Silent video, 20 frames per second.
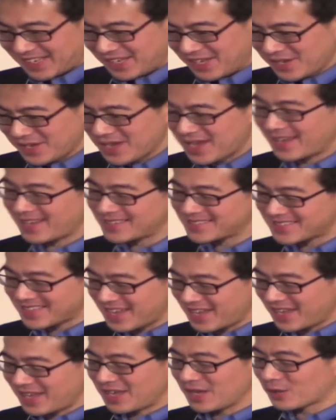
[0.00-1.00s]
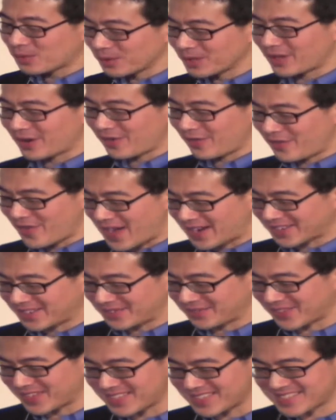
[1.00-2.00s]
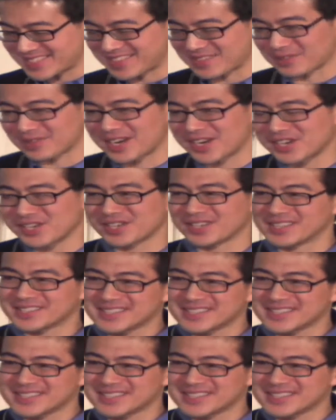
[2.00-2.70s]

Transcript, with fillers: is equal and effective consideration.